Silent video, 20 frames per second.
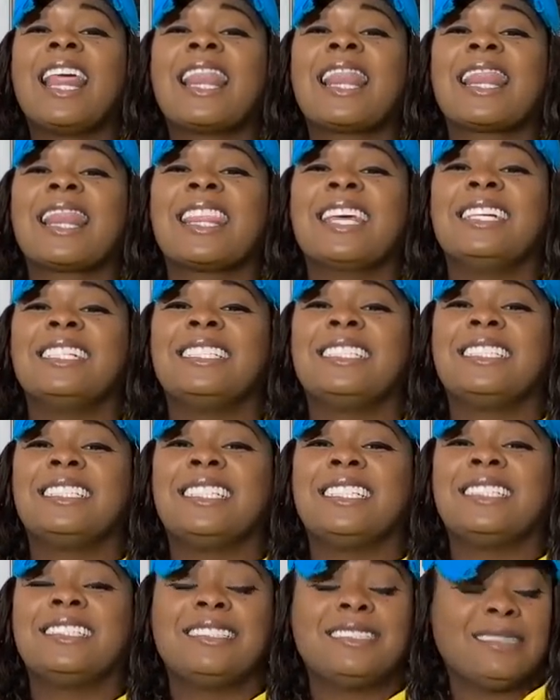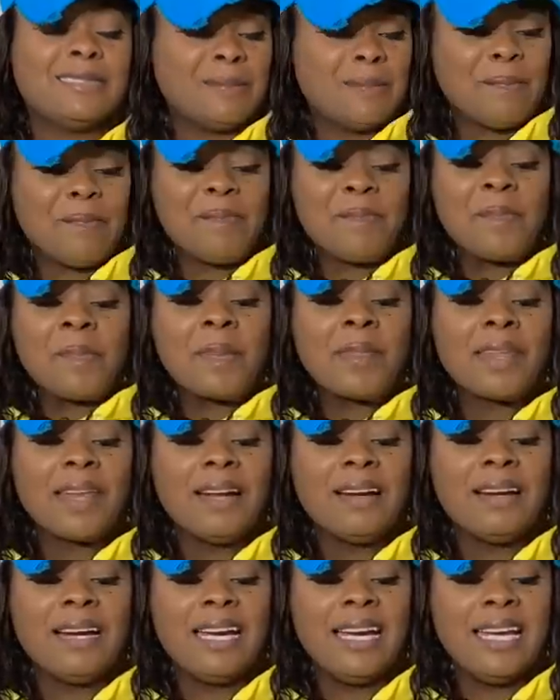Delicious.
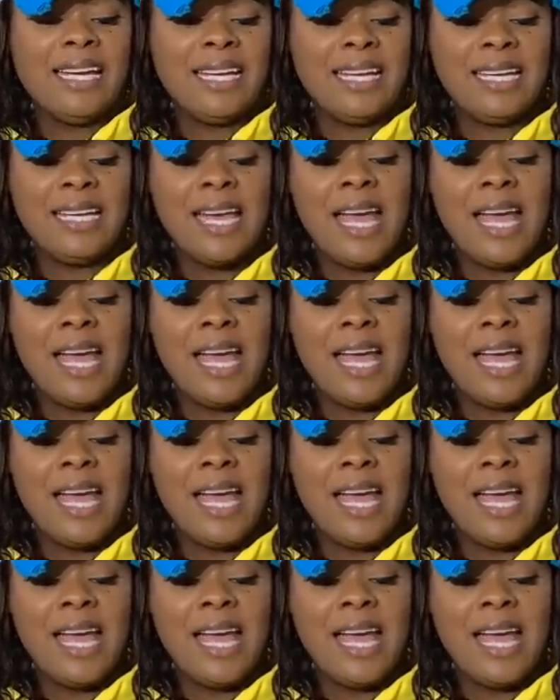All right.